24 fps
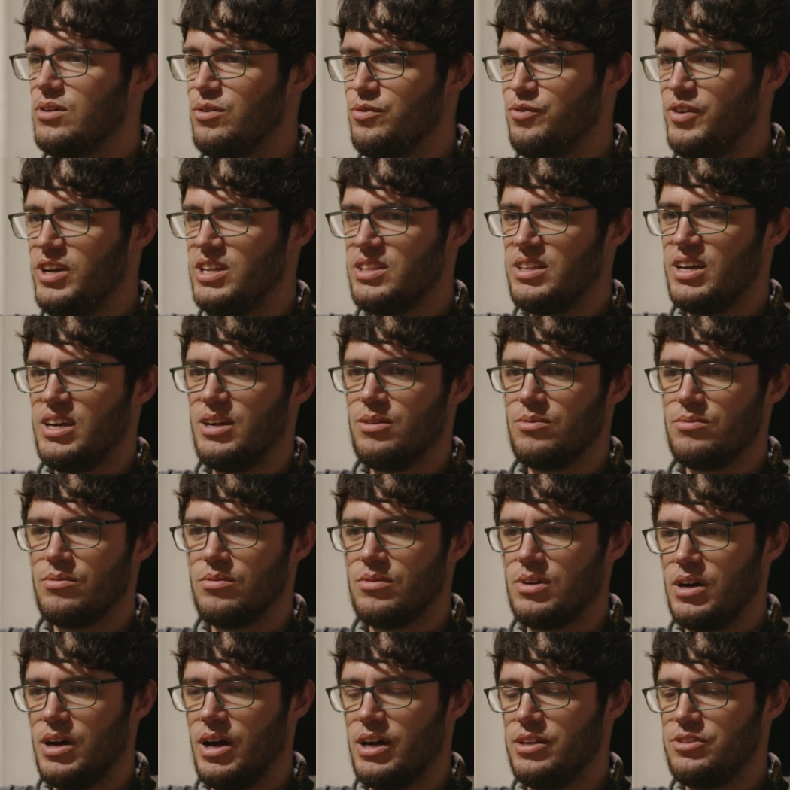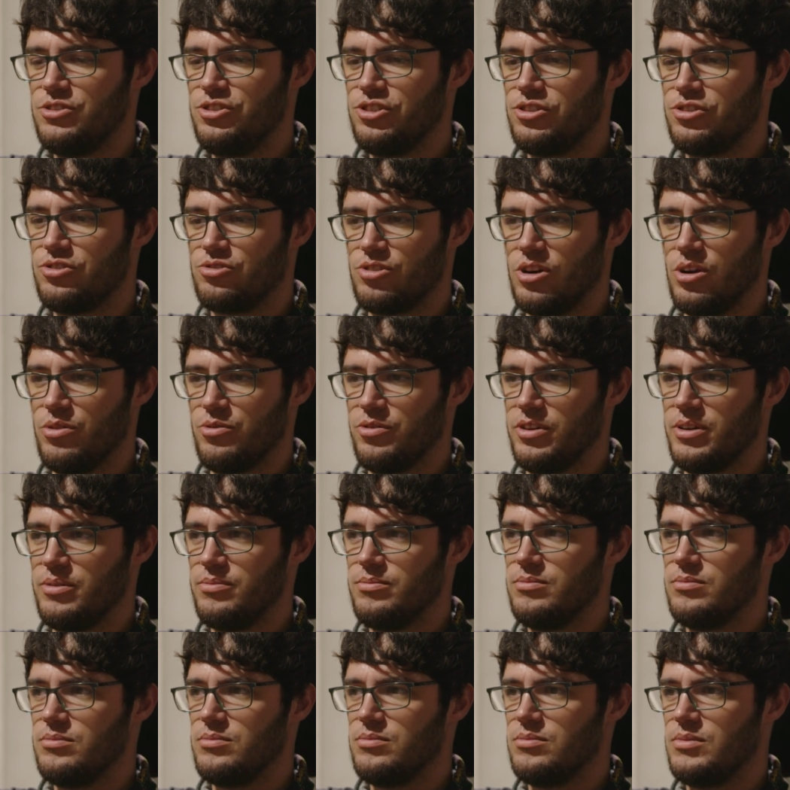Fitted that and just drove it
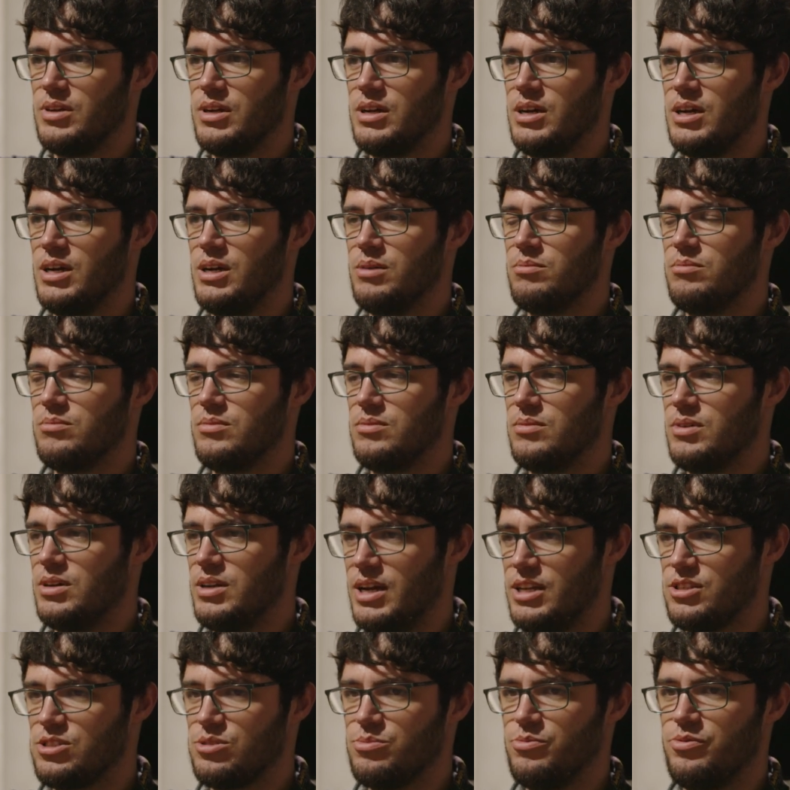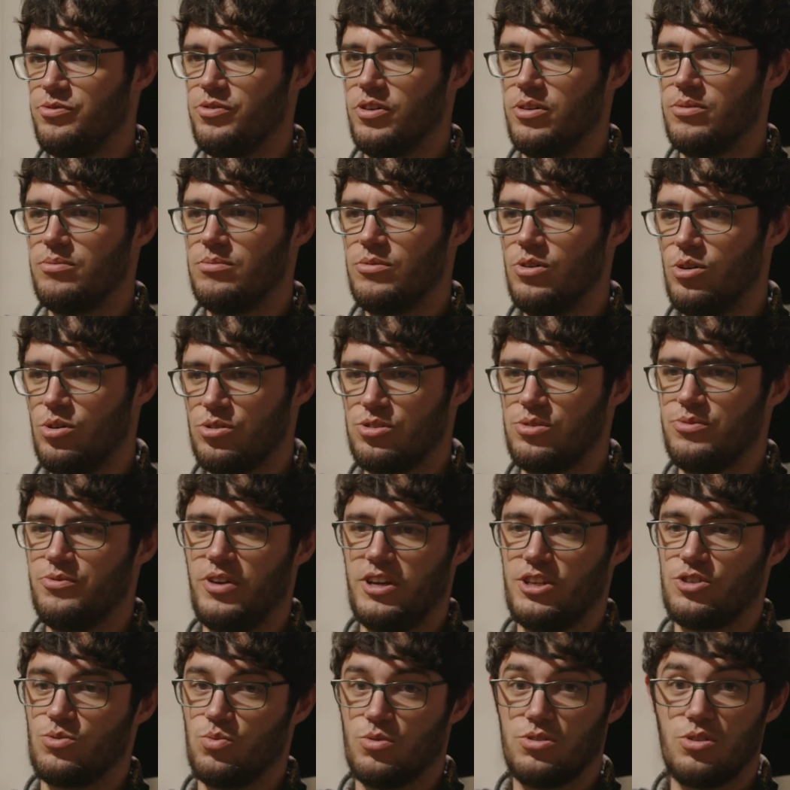and had some fun. Awesome
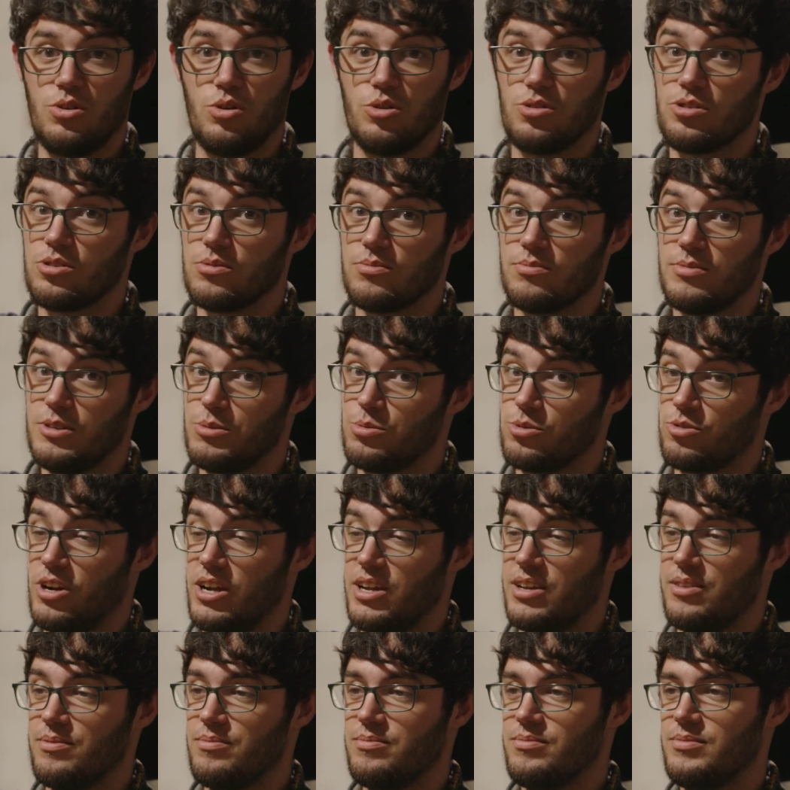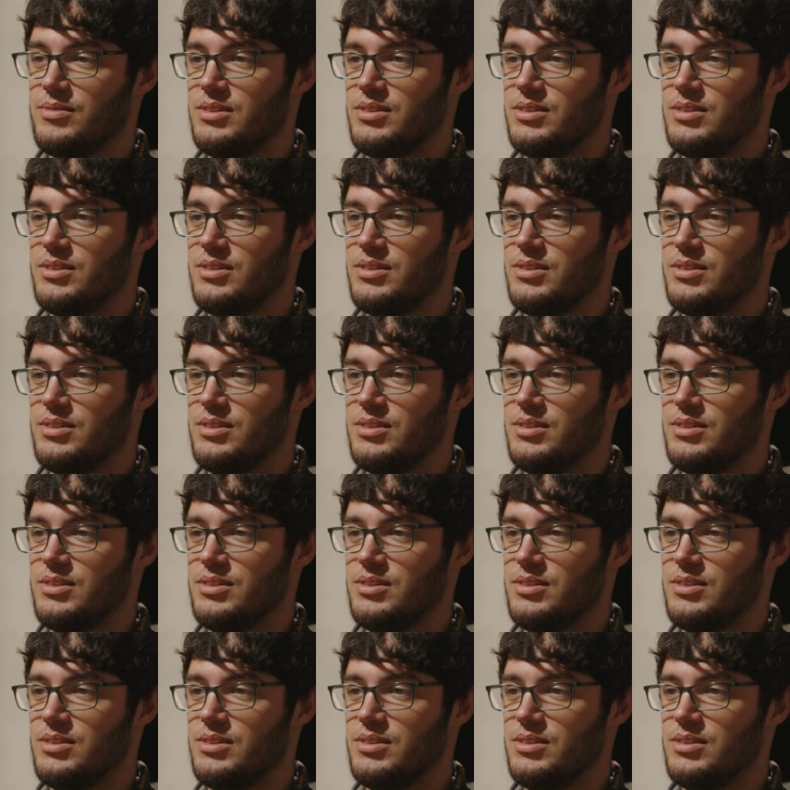Fest was awesome. It was great.